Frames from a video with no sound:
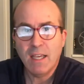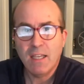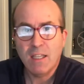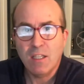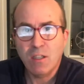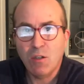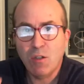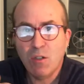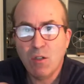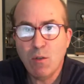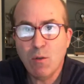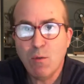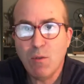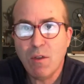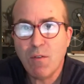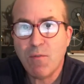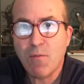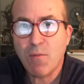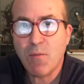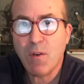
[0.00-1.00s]
You do
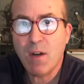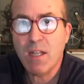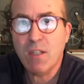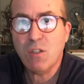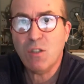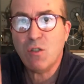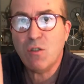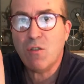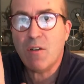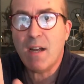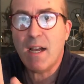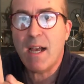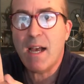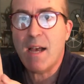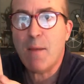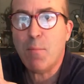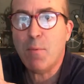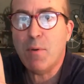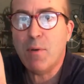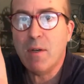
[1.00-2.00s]
the French
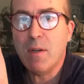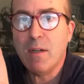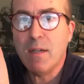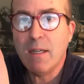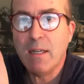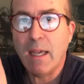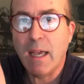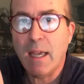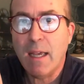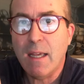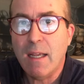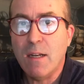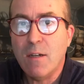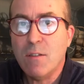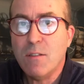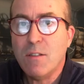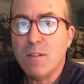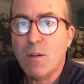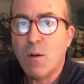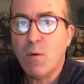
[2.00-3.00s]
drop. Okay,
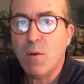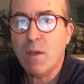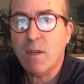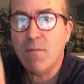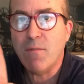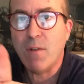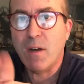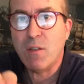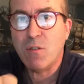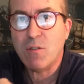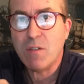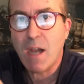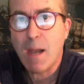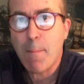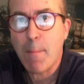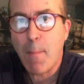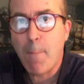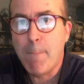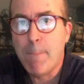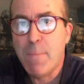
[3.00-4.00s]
here's the coin, French
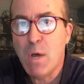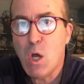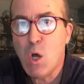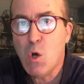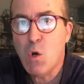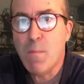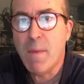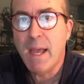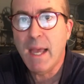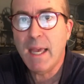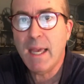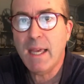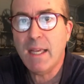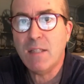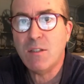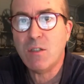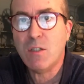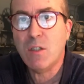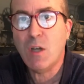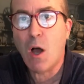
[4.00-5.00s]
drop. Boom,
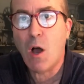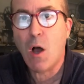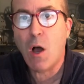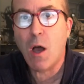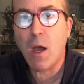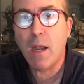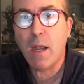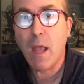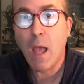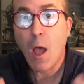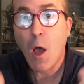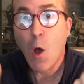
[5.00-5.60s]
it's gone.